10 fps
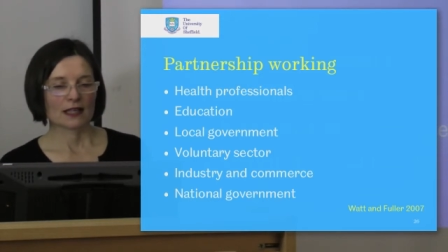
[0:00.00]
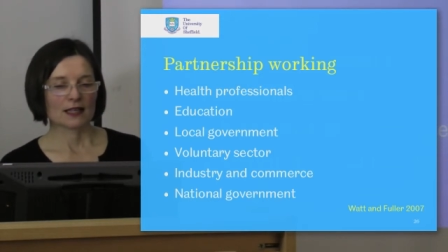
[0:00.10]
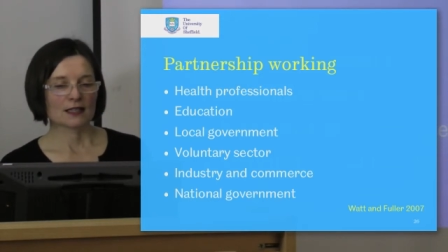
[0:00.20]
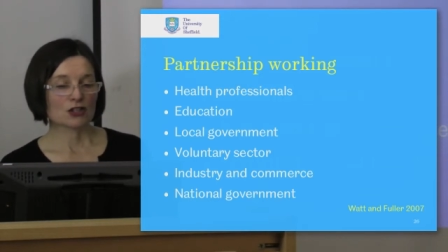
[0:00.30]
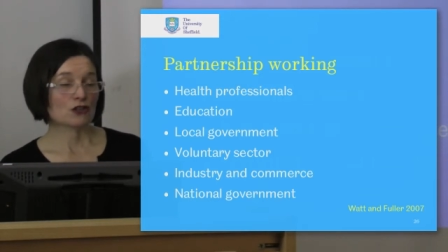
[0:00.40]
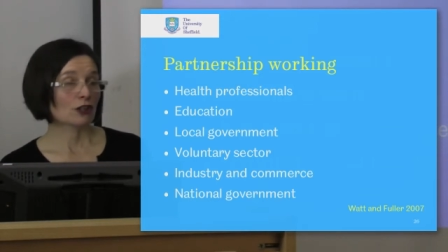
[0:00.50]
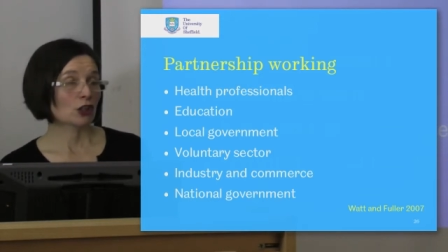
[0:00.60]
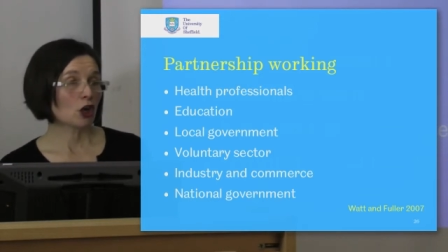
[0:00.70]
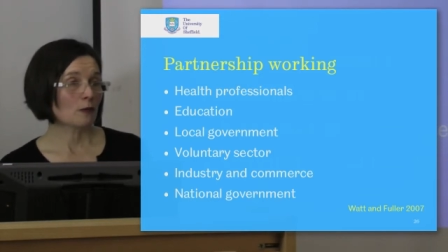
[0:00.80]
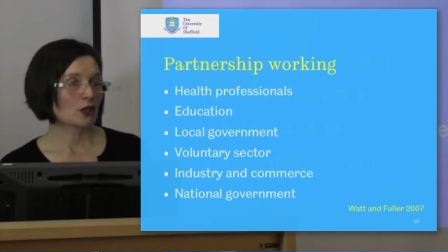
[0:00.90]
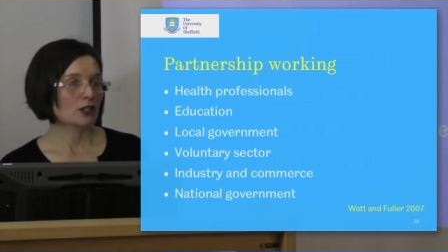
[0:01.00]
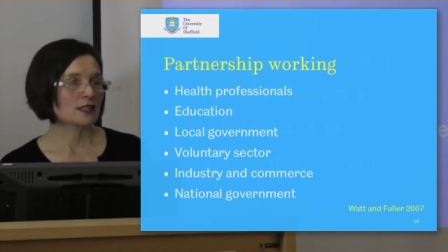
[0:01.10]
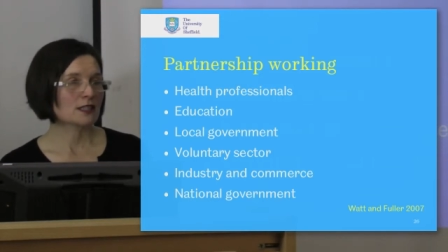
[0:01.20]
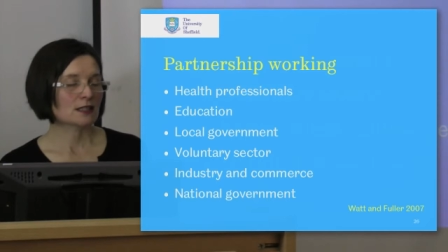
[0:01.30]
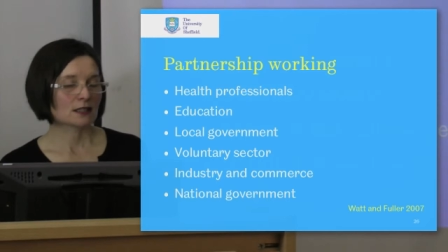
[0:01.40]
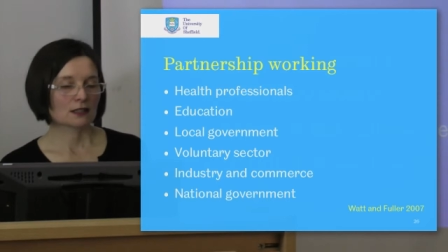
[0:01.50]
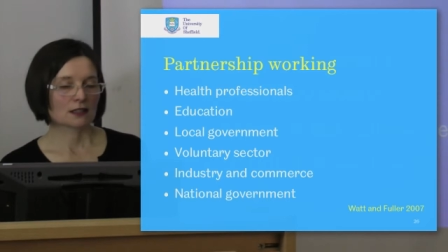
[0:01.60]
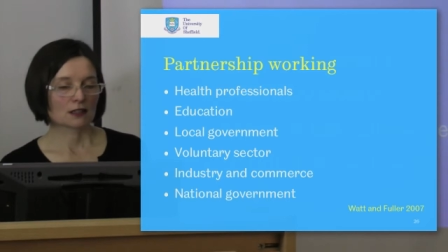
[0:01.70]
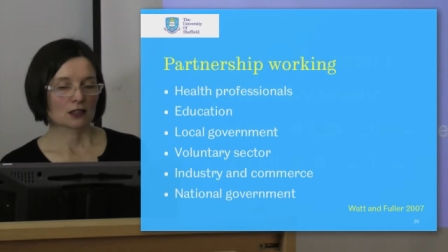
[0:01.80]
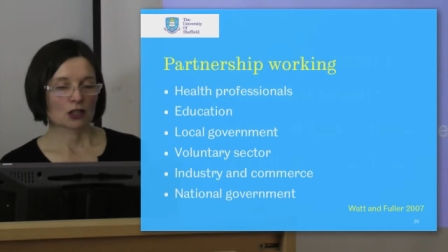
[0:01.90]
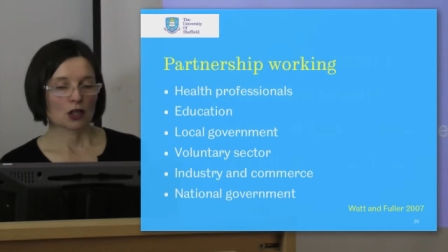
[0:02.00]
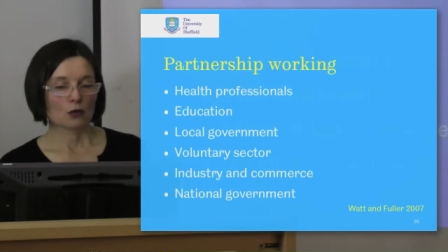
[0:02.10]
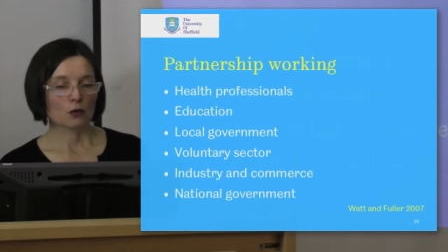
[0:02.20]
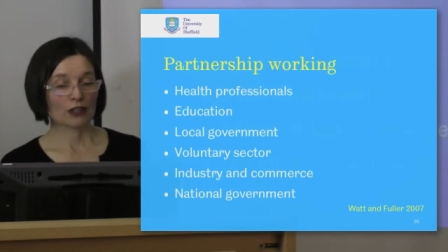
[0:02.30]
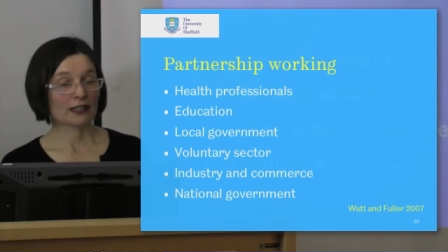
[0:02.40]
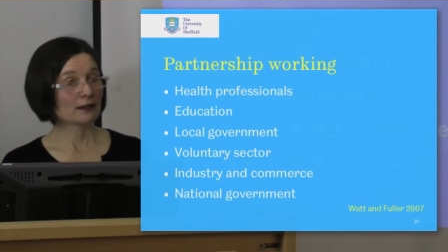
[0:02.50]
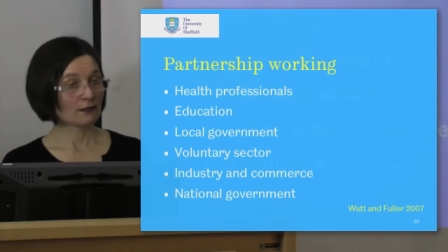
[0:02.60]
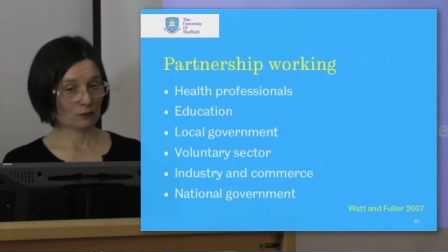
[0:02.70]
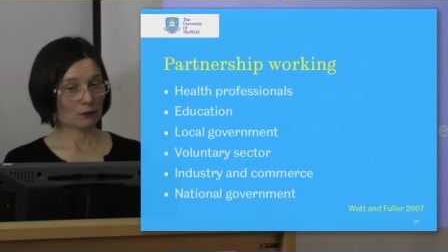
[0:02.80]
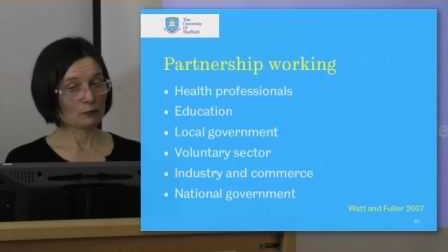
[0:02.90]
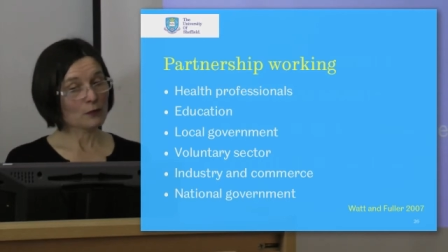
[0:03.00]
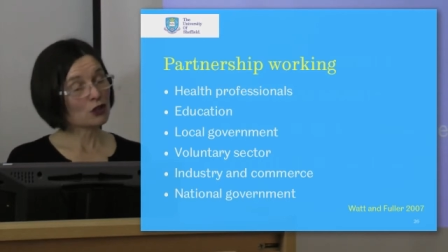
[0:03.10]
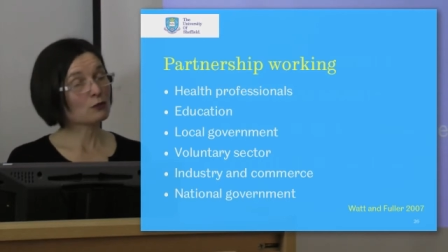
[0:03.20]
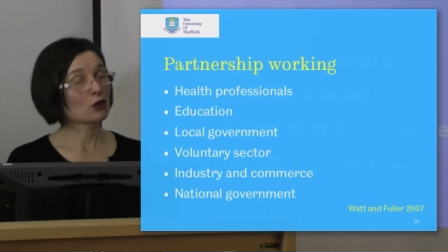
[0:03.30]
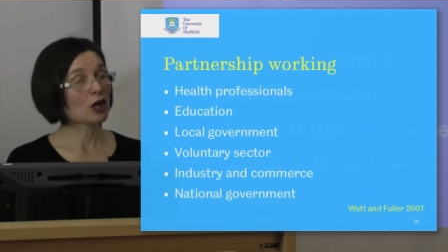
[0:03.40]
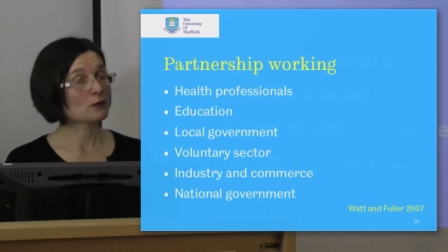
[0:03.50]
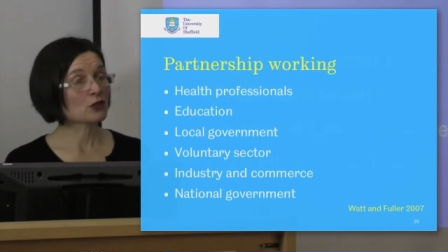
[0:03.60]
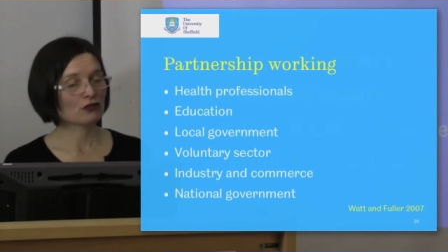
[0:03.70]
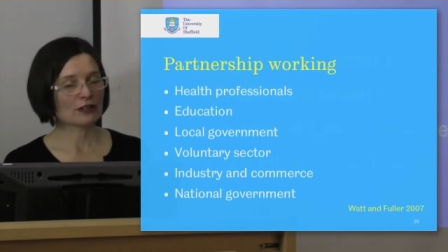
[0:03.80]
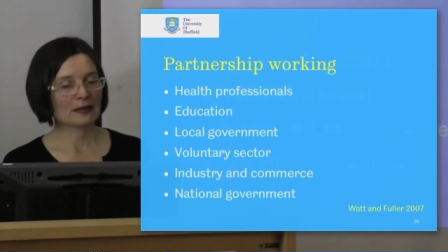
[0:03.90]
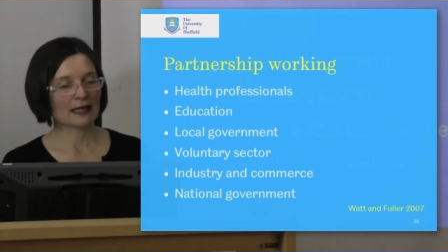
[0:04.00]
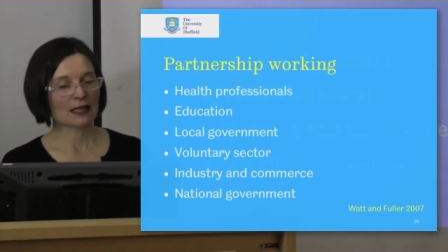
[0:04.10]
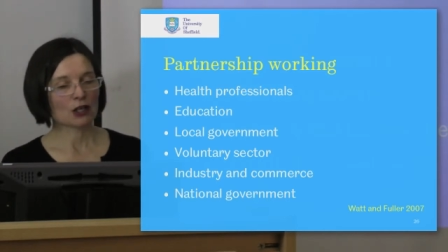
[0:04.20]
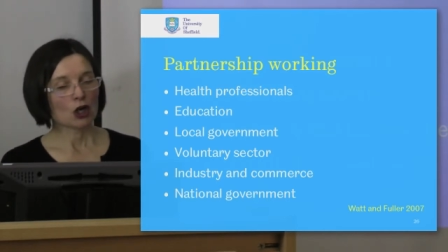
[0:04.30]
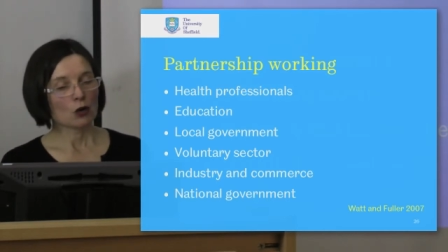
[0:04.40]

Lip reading: Industry and commerce, working much more upstream here,